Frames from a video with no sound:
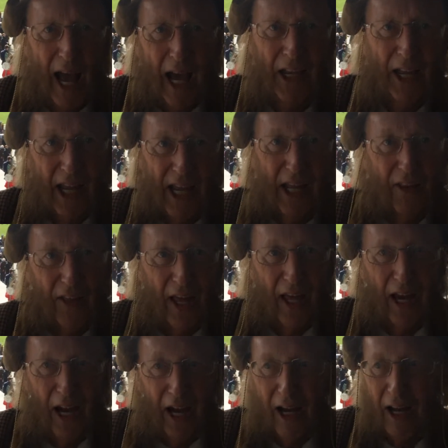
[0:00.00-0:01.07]
and here
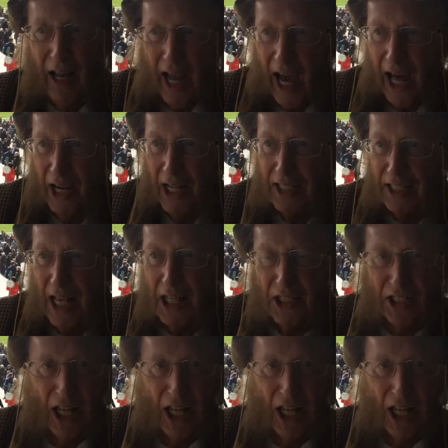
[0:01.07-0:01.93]
they are. And it's, as I